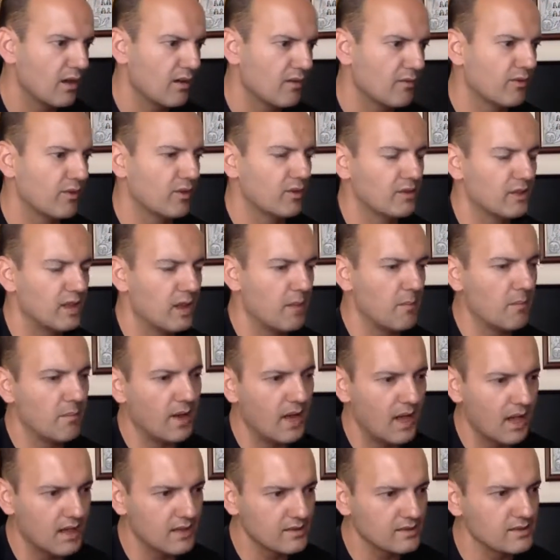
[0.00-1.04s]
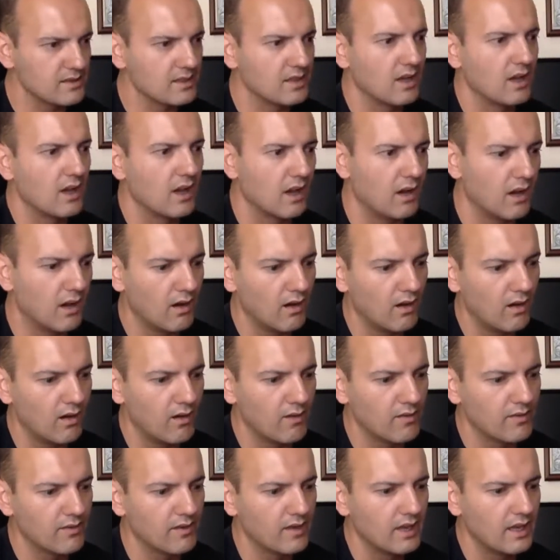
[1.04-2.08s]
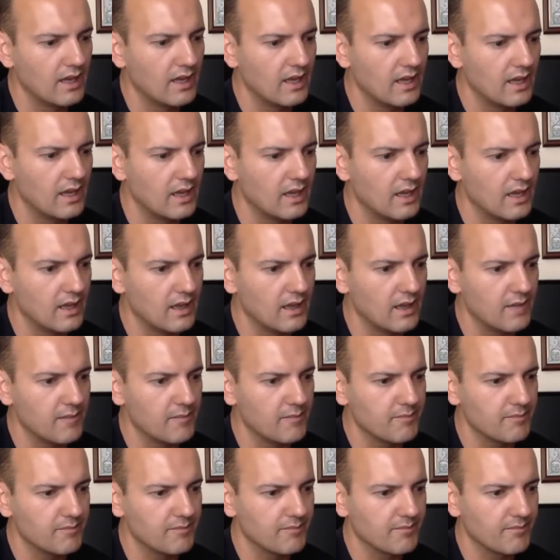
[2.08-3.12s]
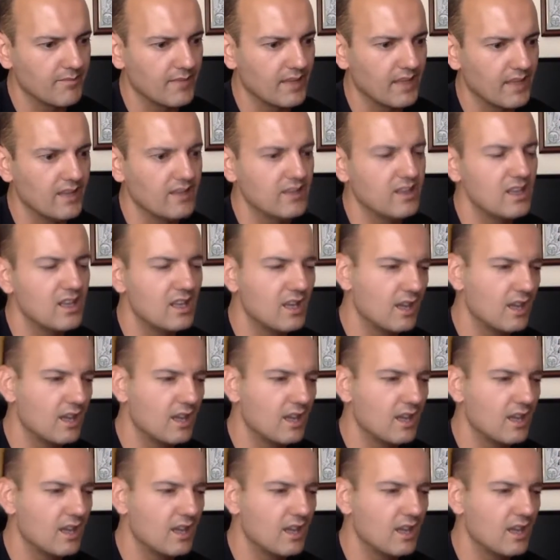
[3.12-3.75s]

for the advance of the